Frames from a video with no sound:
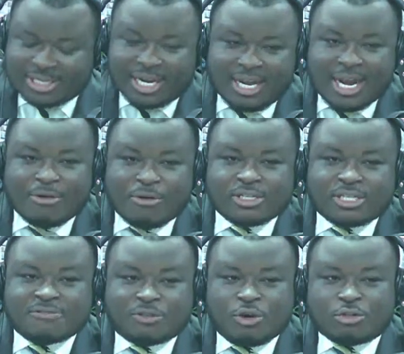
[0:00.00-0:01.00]
Send na road
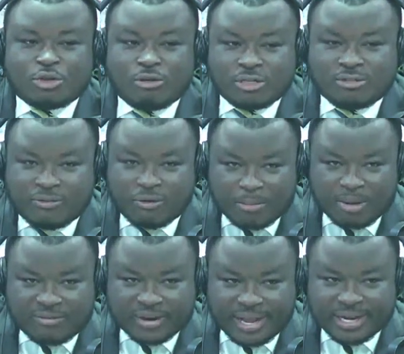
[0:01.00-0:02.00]
safety authority for
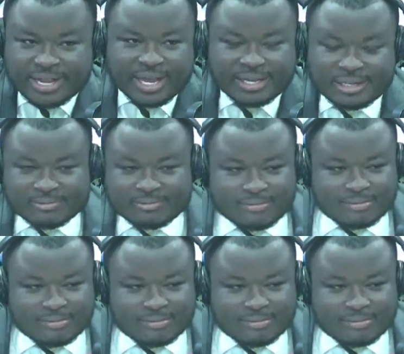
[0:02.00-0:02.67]
be free any aye nim.